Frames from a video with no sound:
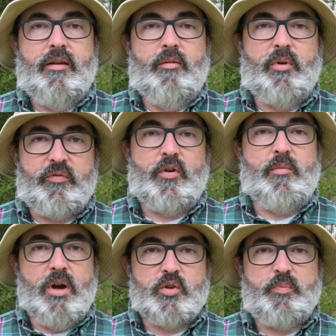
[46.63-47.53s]
But for the
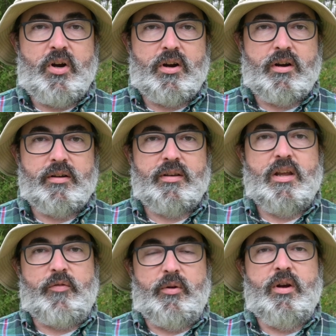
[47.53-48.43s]
most part,
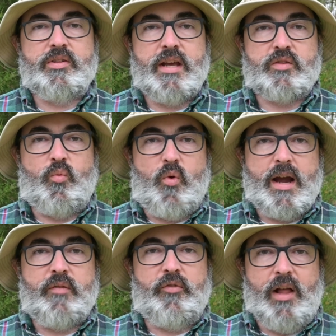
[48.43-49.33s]
if a rose has
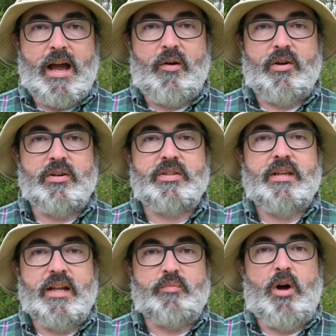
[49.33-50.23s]
white flowers,
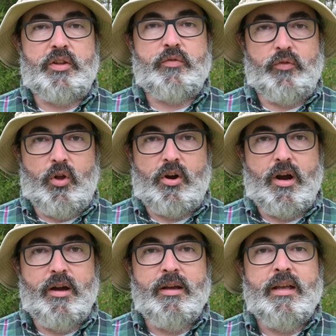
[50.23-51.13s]
it's
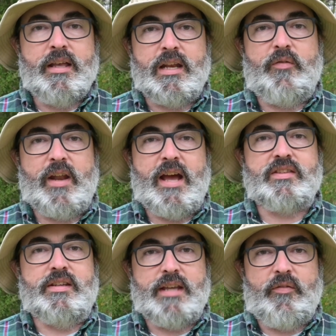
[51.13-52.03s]
Multiflora, and if it has
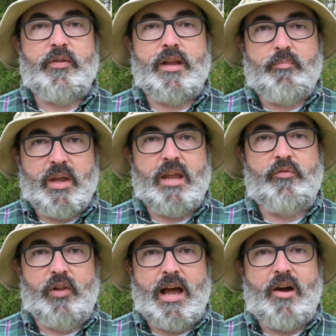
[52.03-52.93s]
a definite pink
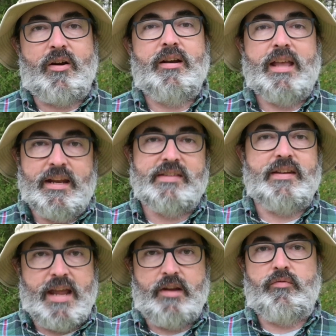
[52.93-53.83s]
flower, it is a
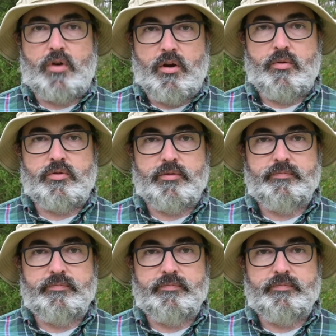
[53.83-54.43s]
native rose.